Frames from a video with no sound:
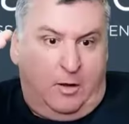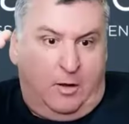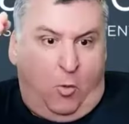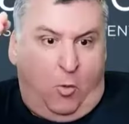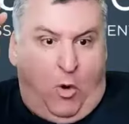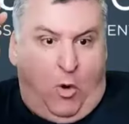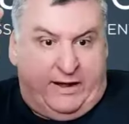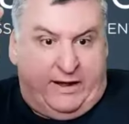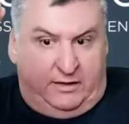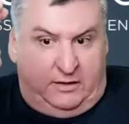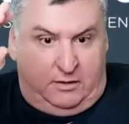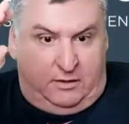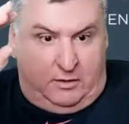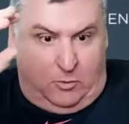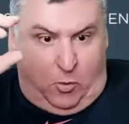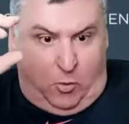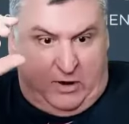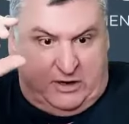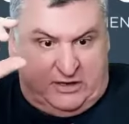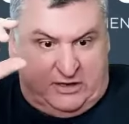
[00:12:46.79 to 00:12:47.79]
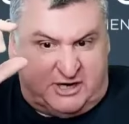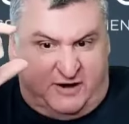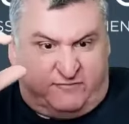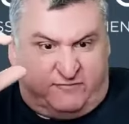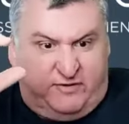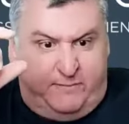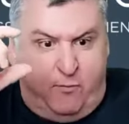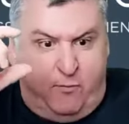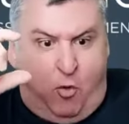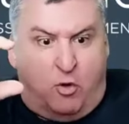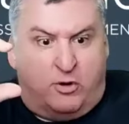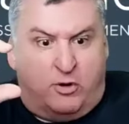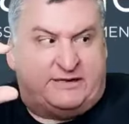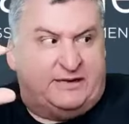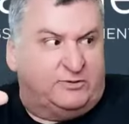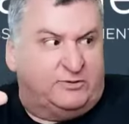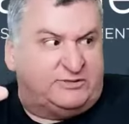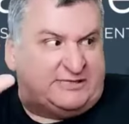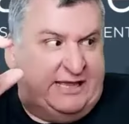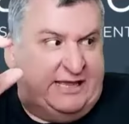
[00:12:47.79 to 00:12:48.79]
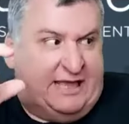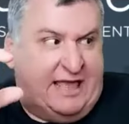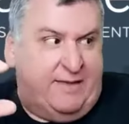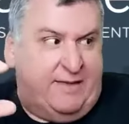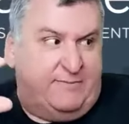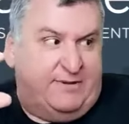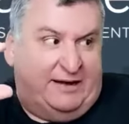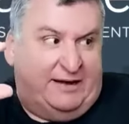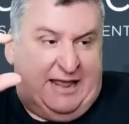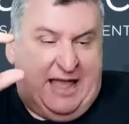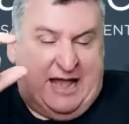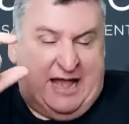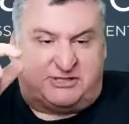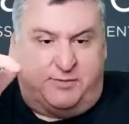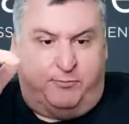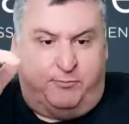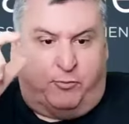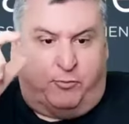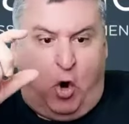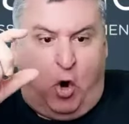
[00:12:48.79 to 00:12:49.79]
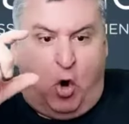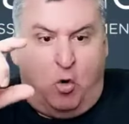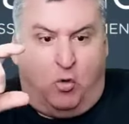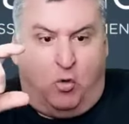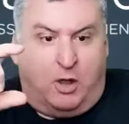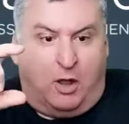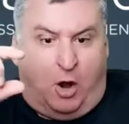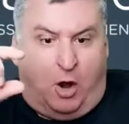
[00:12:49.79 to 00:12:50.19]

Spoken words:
What Jeffrey Moore did was he came in and he actually broke